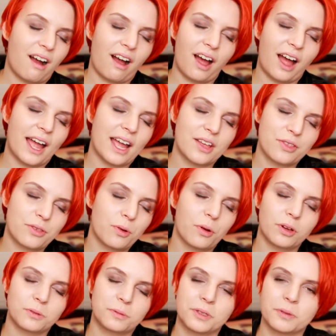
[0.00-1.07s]
I
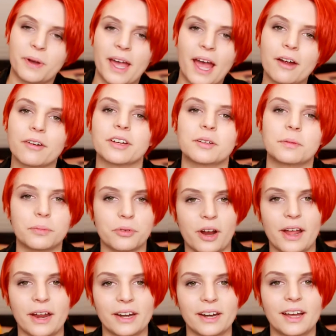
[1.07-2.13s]
thought with my arrogant
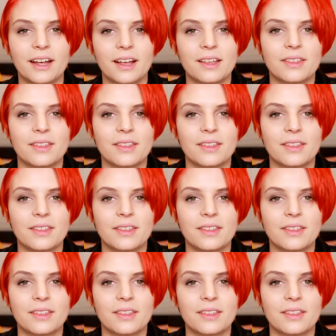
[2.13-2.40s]
brain